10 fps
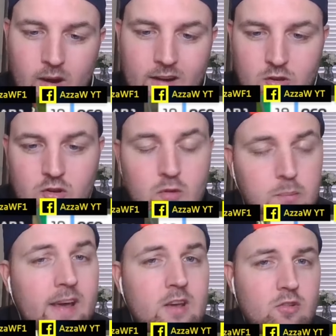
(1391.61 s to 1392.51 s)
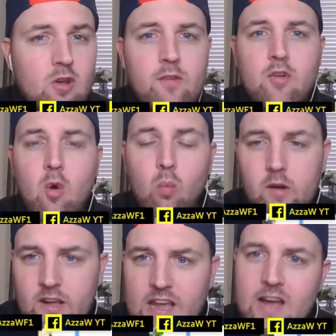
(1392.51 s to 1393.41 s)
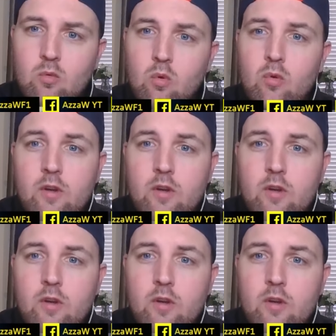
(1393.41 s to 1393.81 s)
whereas you players who have got one account will